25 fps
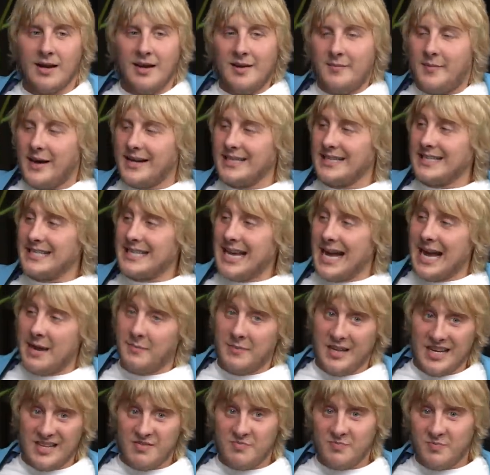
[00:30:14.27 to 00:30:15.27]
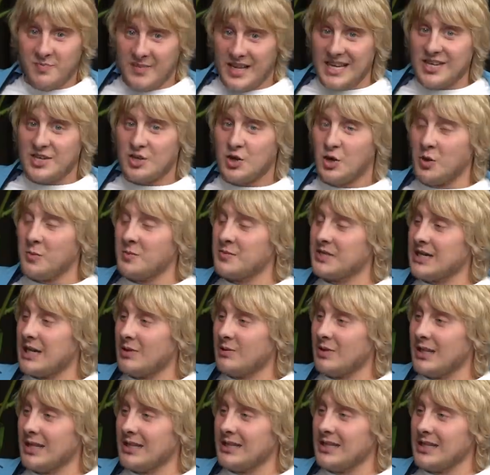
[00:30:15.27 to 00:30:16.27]
by the time this comes
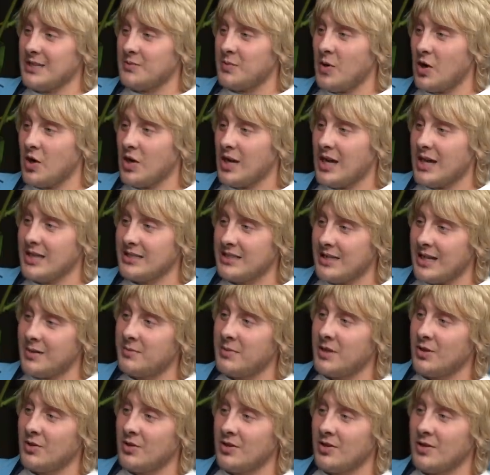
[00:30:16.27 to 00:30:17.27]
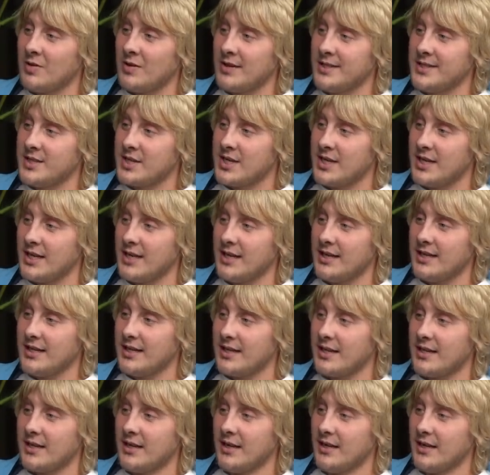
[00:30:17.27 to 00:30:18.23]
out, lad, this podcast, I'll be looking quite skinny, I think.